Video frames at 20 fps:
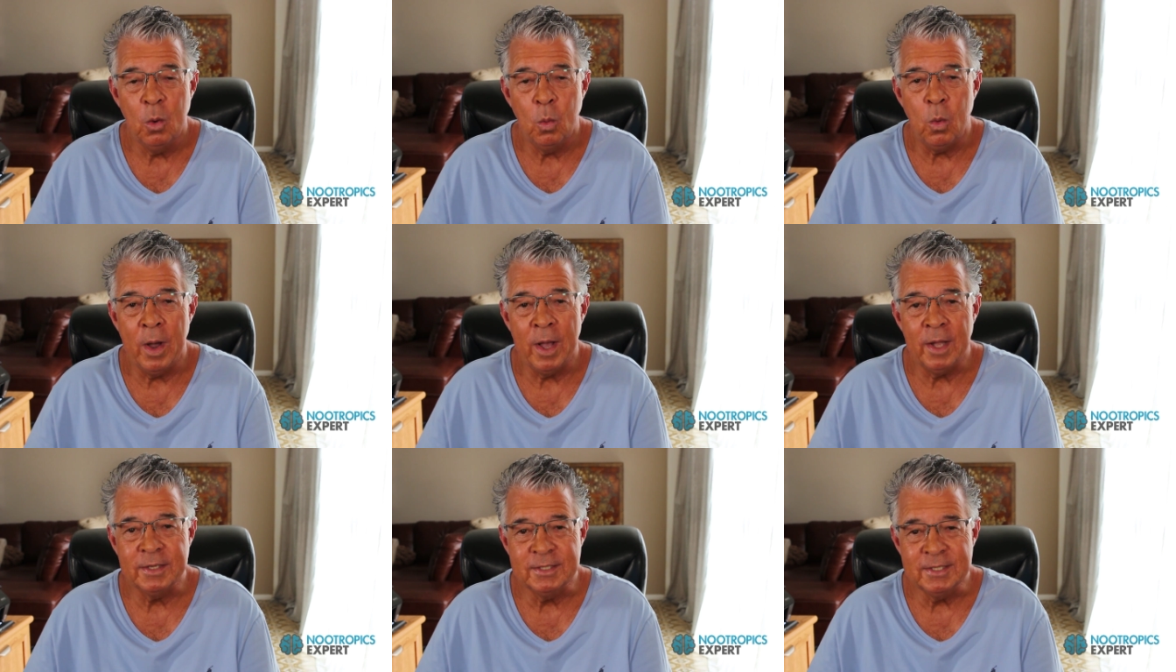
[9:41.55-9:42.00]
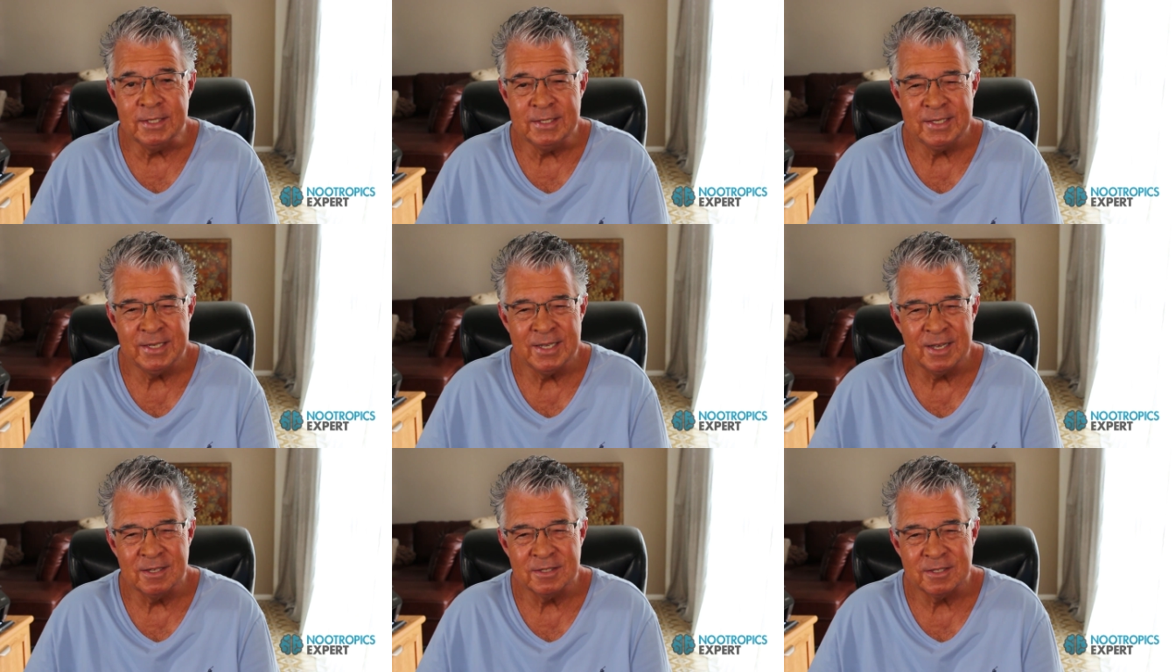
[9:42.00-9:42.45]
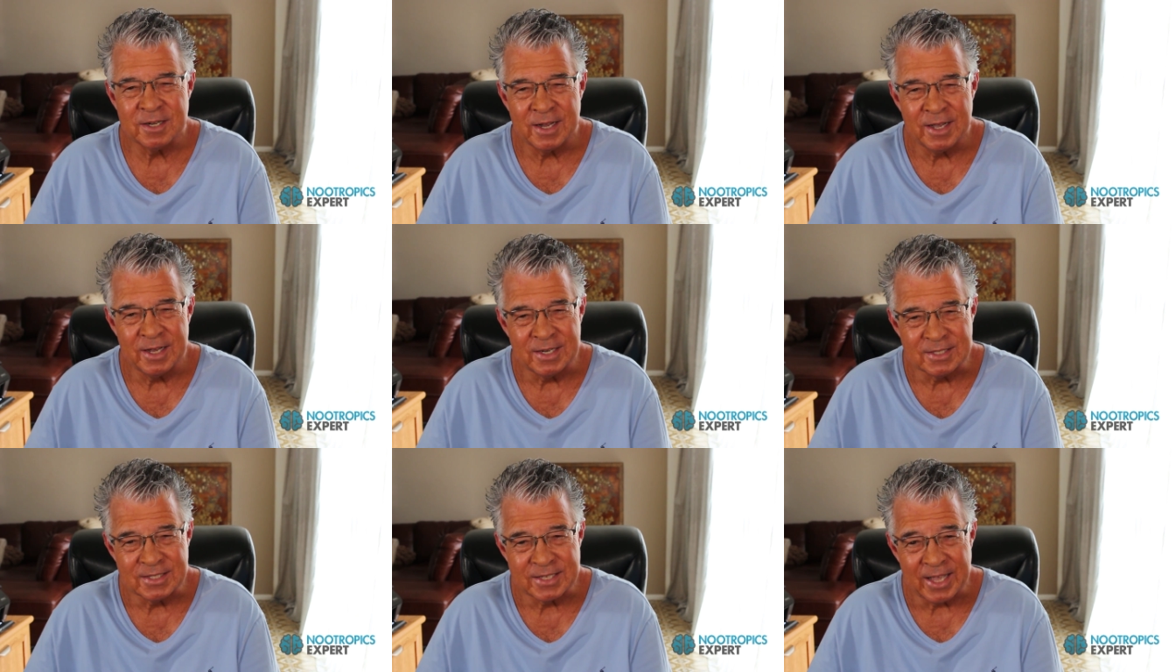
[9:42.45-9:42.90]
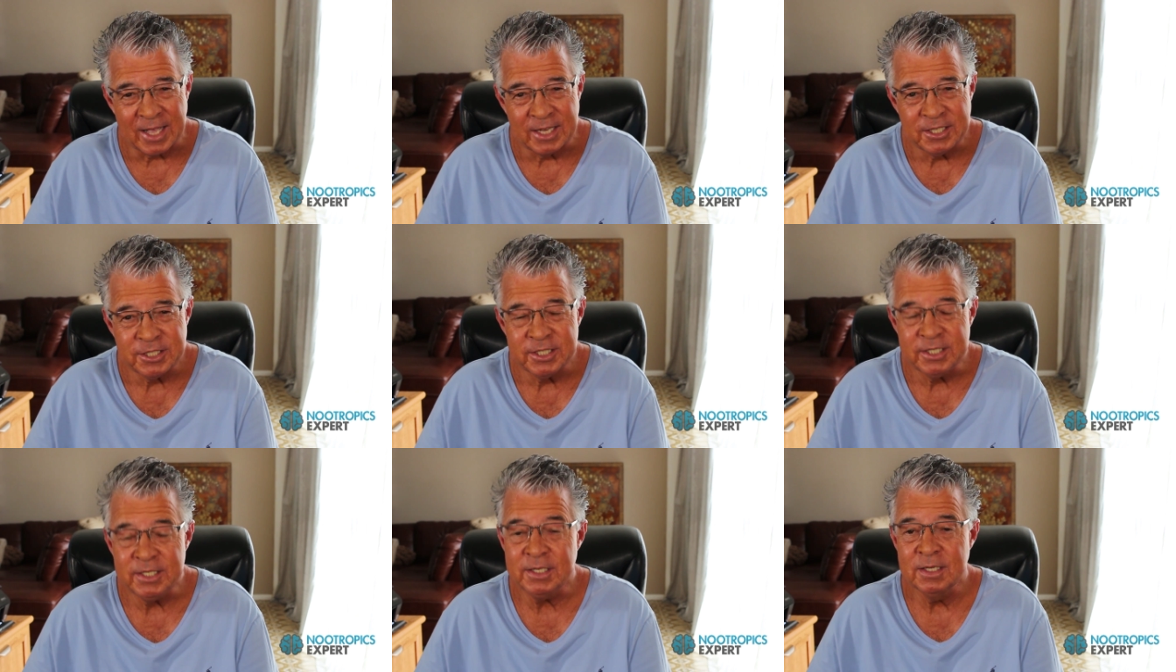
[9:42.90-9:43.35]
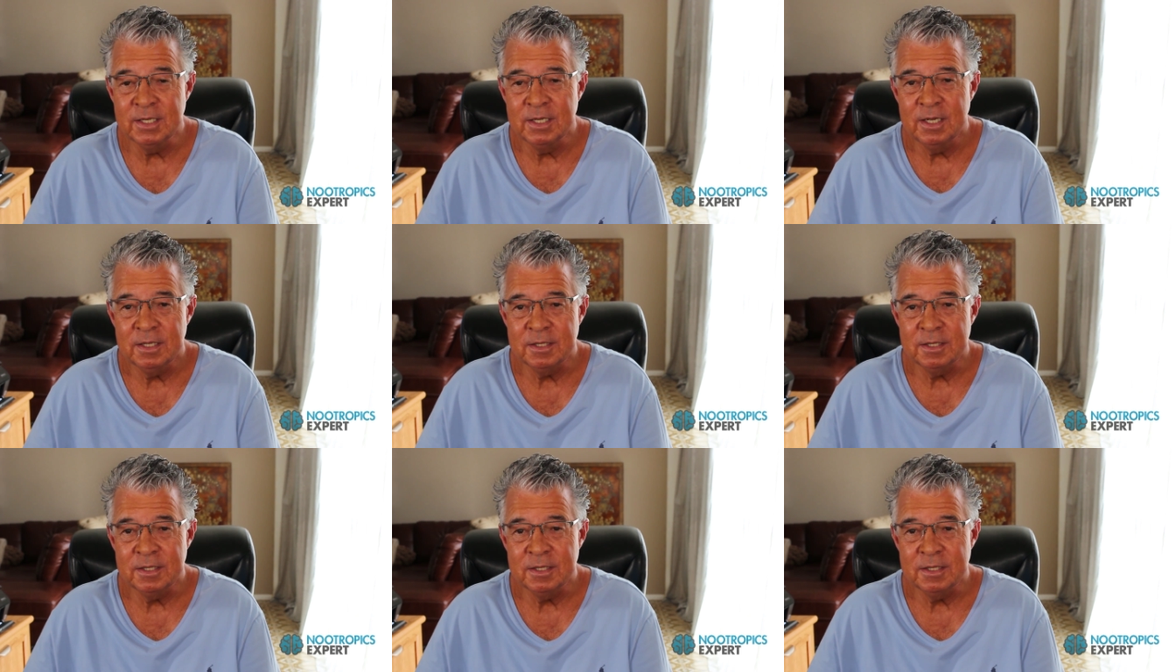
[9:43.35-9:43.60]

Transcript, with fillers: While details are kind of sketchy,